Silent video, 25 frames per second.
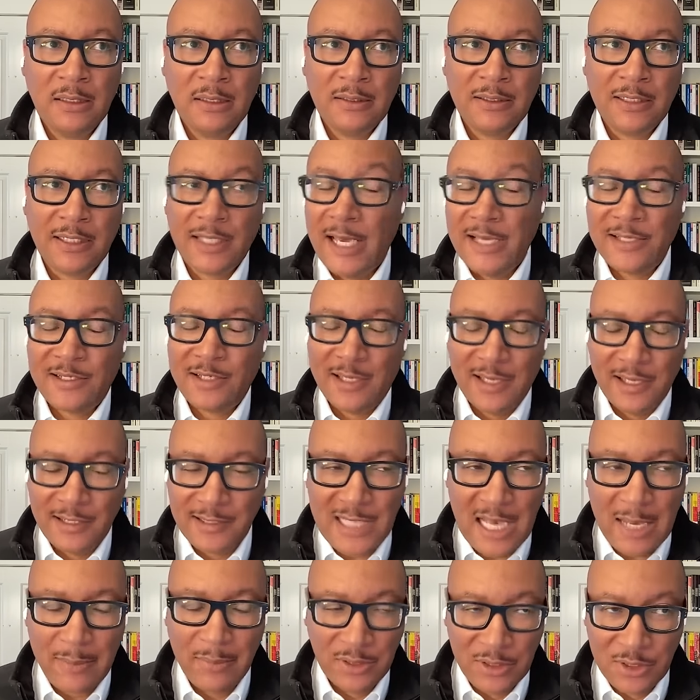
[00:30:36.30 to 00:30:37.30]
the case
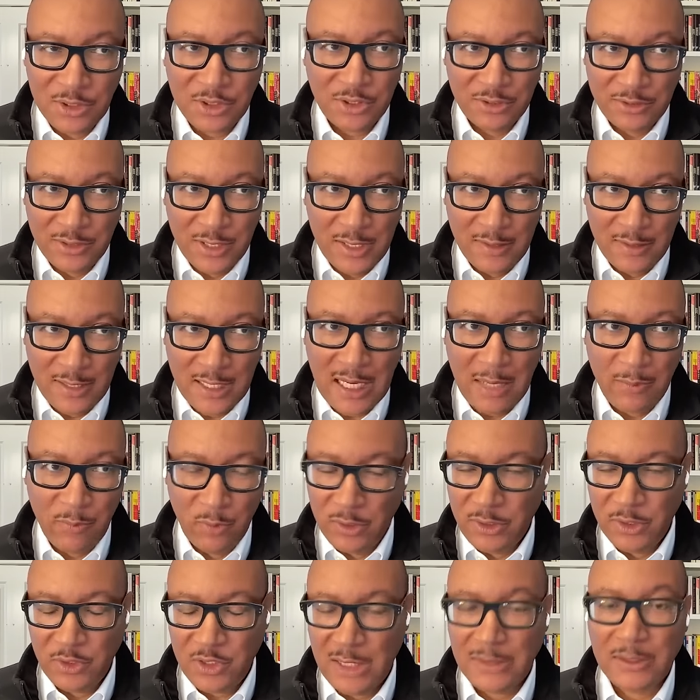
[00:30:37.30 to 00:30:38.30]
against abolition or anything. I'm
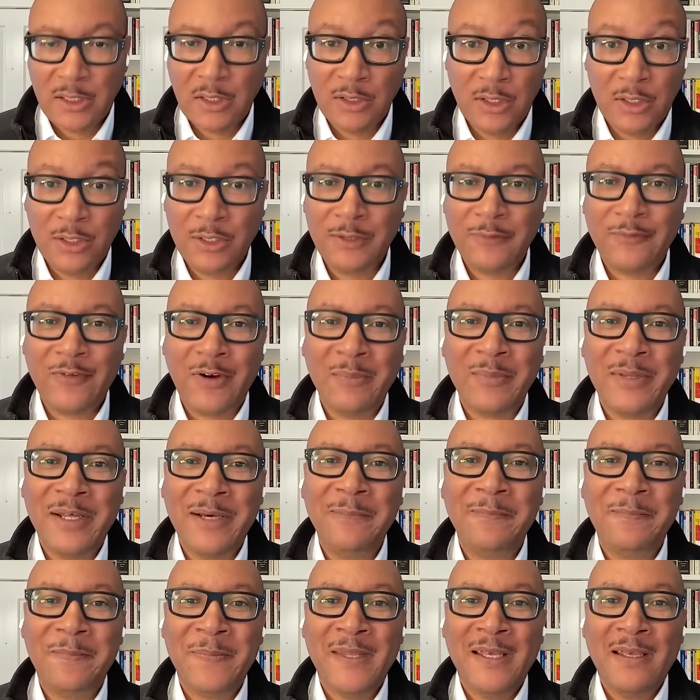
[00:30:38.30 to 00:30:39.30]
really trying to learn from
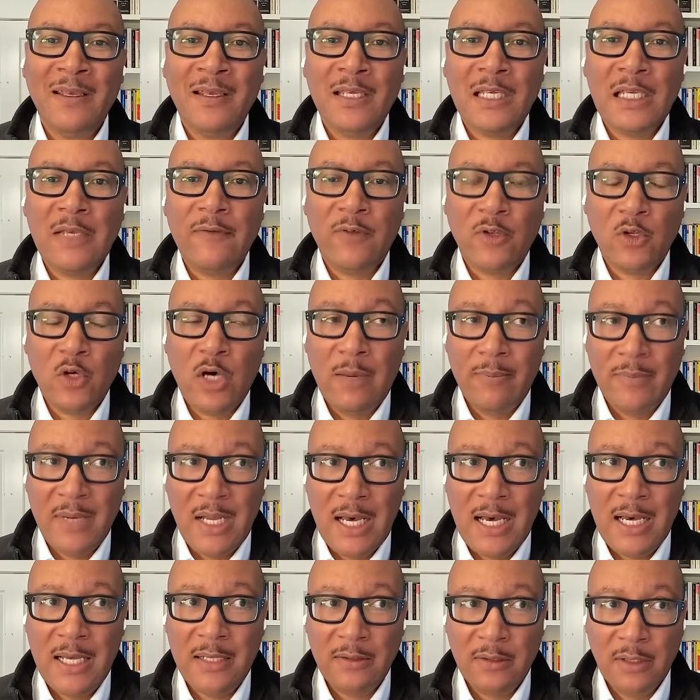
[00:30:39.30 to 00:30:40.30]
them. Even though I'm
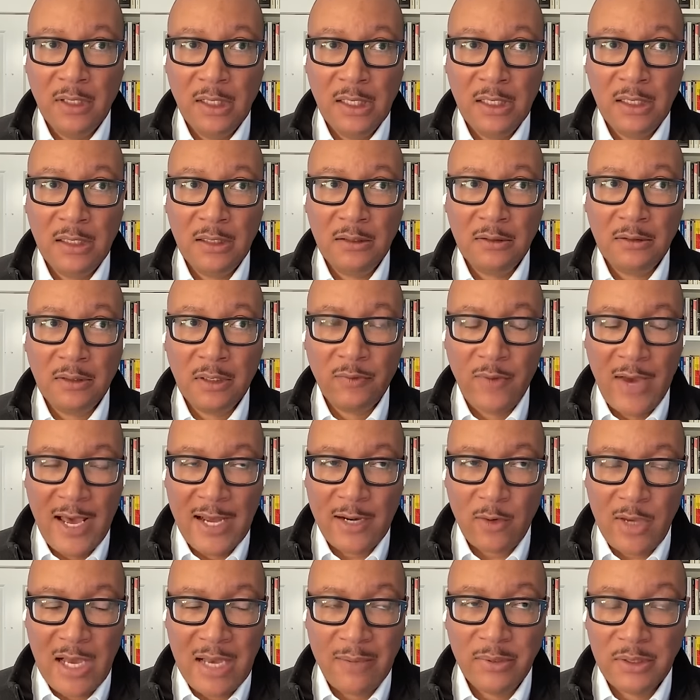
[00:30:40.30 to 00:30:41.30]
not a
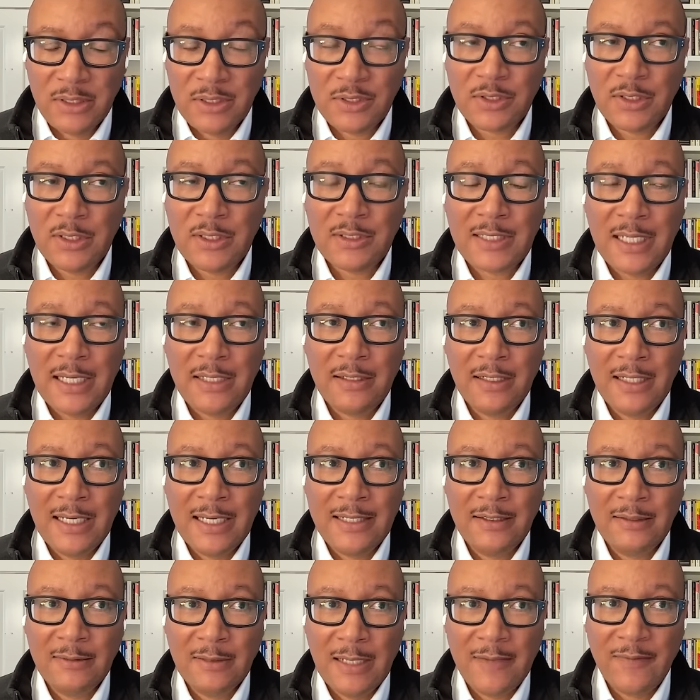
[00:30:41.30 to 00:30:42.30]
radical abolitionist, I,
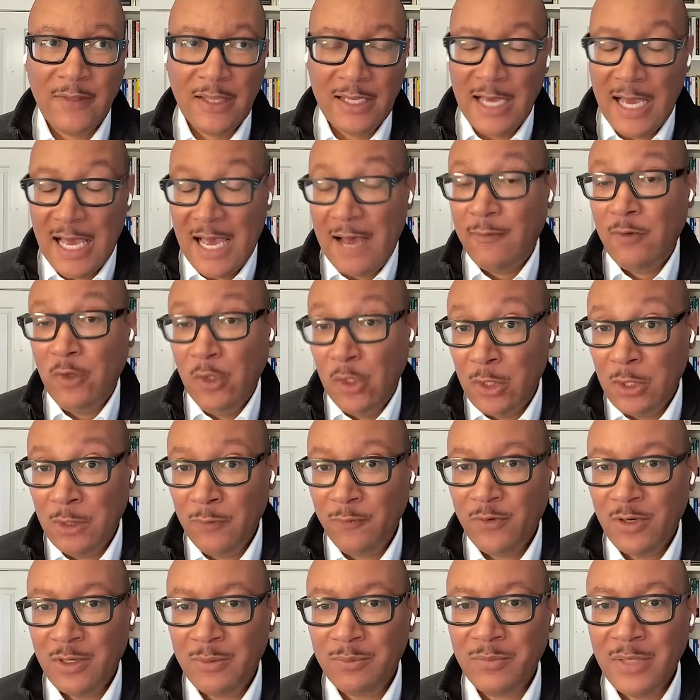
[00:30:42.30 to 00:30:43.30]
I, I, think I have
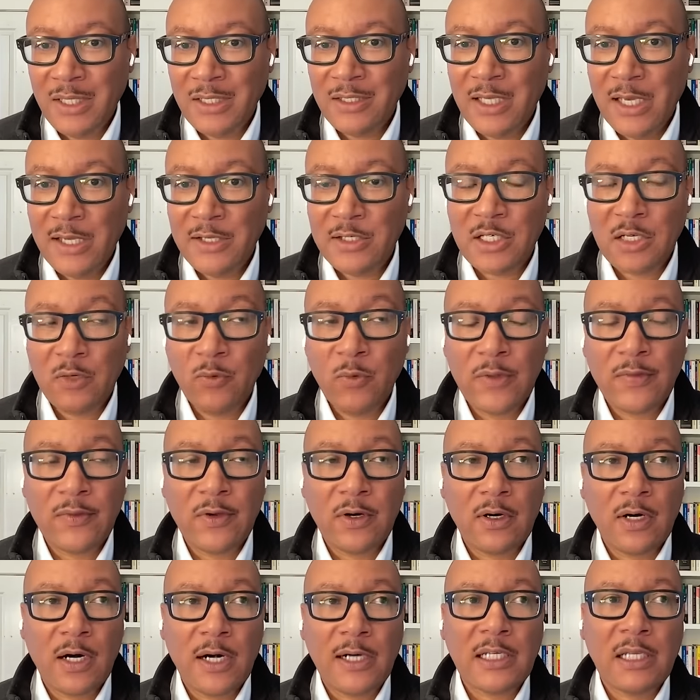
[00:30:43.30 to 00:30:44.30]
learned from engaging with
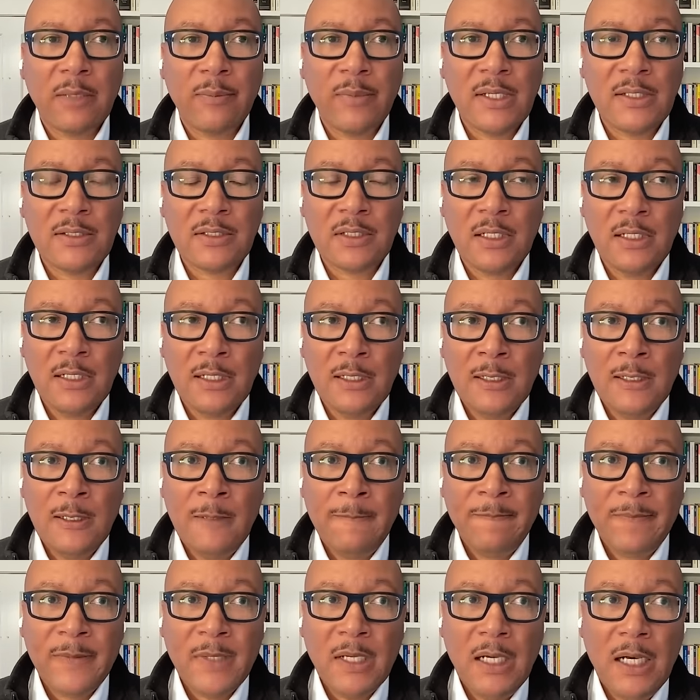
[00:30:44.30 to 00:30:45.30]
their arguments.
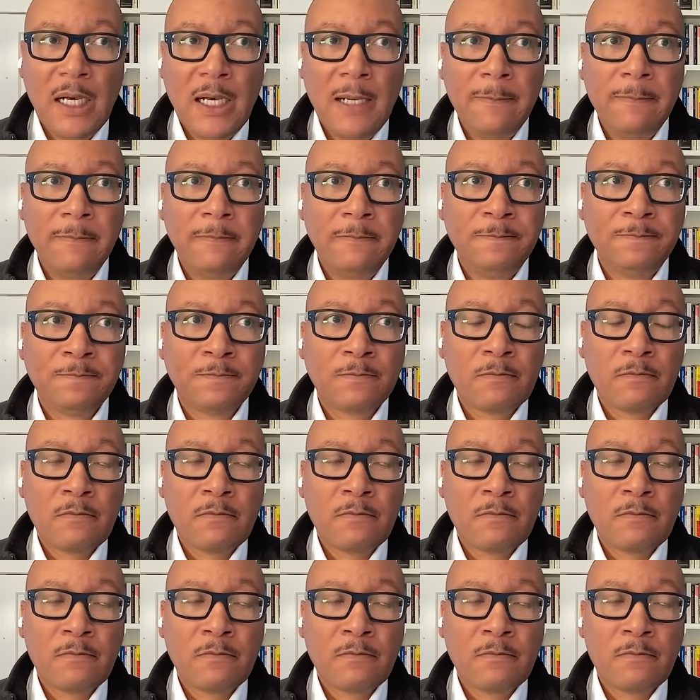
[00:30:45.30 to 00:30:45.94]
Um,